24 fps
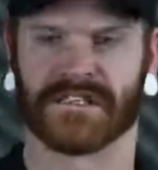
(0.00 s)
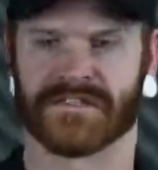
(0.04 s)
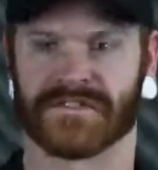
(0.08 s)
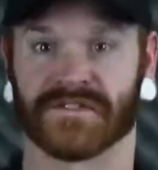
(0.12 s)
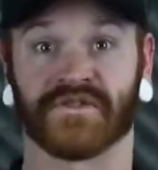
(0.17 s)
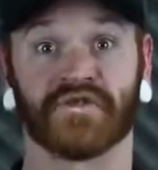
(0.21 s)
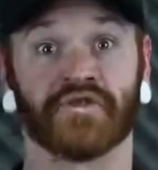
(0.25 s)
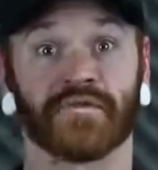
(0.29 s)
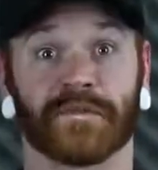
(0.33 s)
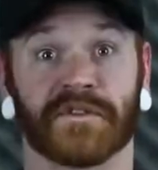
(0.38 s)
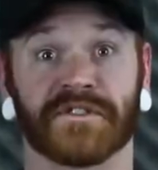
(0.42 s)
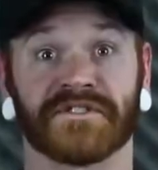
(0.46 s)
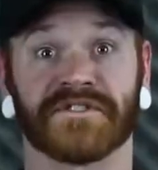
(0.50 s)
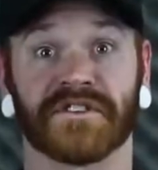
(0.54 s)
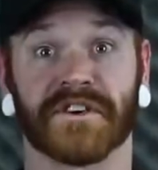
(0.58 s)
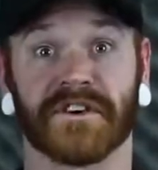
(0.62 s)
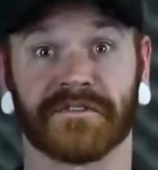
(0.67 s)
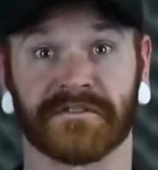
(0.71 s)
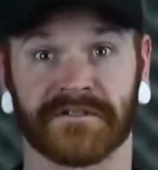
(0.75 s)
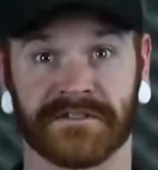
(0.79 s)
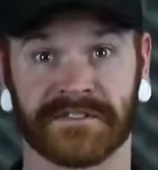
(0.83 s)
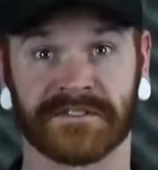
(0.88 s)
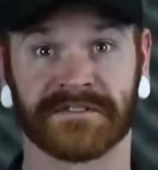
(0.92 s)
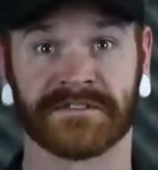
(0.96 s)
Super
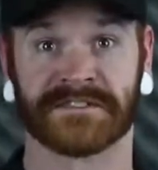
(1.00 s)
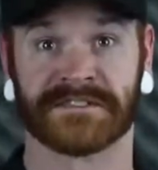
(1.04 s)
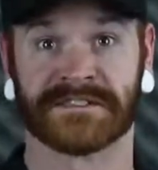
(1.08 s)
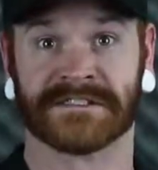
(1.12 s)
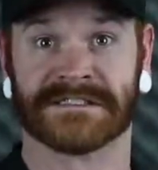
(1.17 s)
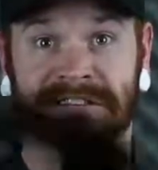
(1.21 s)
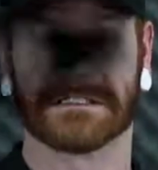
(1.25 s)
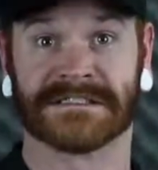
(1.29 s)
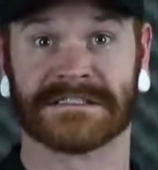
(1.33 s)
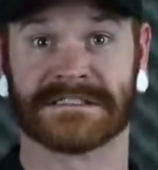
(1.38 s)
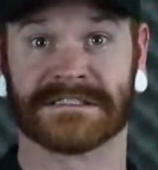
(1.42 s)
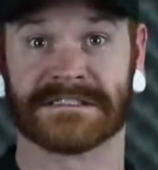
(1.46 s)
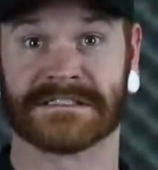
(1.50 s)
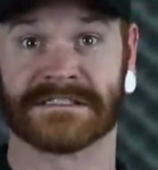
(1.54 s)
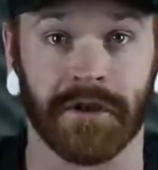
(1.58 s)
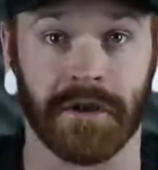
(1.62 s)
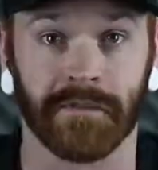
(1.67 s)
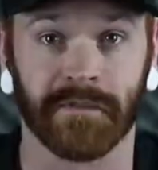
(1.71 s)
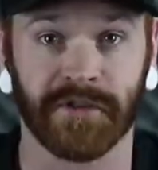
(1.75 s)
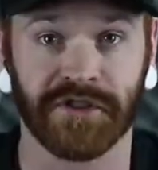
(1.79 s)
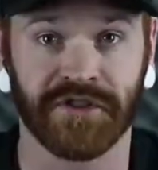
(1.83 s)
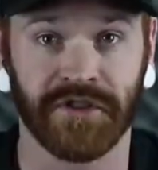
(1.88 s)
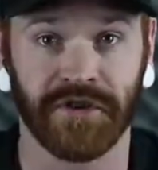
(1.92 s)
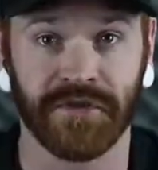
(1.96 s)
soft.
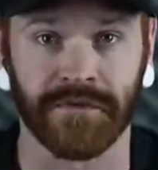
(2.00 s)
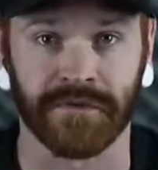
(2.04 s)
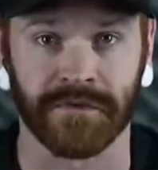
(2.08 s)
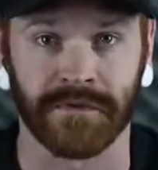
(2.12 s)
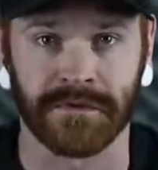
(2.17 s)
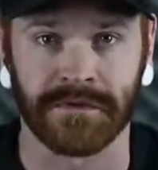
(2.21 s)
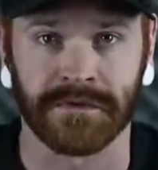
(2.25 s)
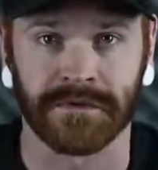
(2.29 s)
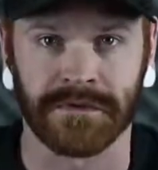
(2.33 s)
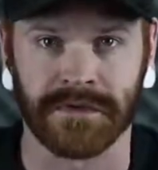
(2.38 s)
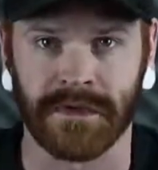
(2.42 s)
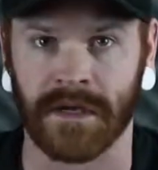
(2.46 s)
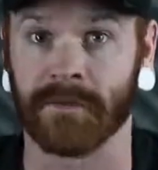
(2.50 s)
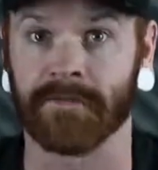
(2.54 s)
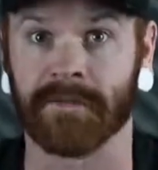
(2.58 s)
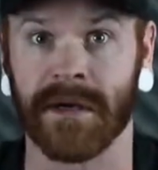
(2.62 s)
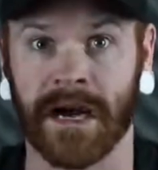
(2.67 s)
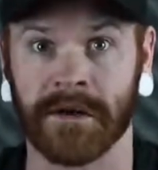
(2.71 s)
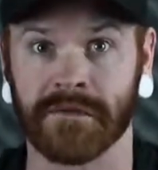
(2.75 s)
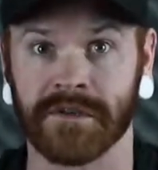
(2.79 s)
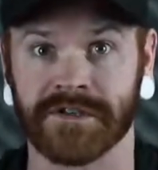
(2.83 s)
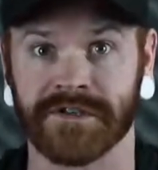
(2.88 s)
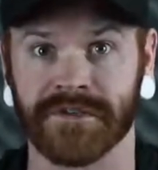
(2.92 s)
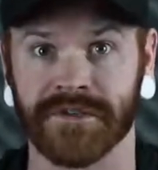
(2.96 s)
Number 2,
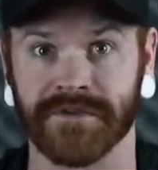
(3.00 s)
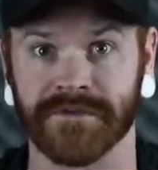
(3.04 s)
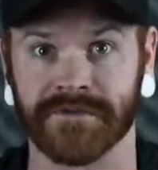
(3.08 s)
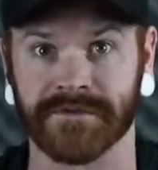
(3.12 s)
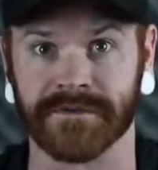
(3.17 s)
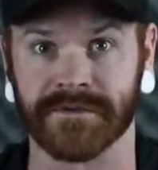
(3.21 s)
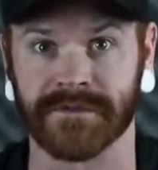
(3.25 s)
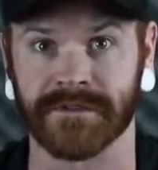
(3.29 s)
power tune,